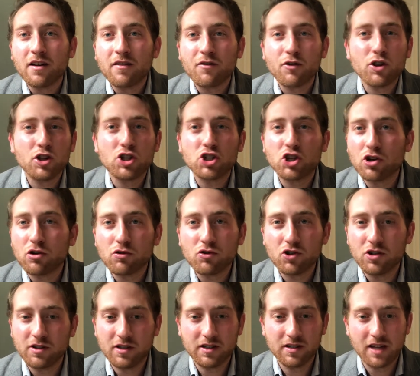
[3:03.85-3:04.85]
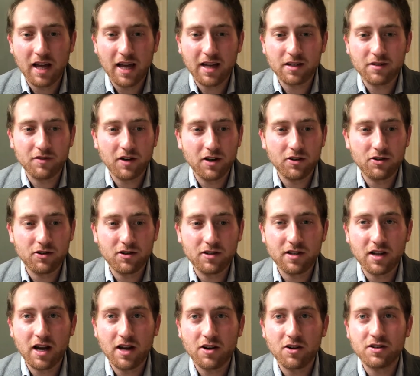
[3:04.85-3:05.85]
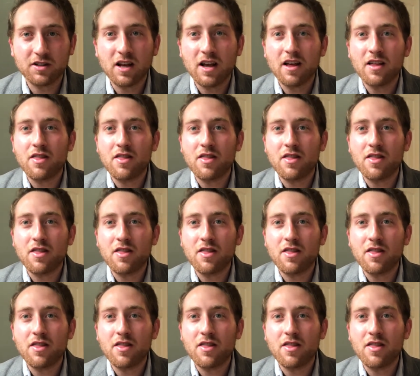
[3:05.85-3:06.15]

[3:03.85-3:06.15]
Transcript: for the children to satisfy their desires.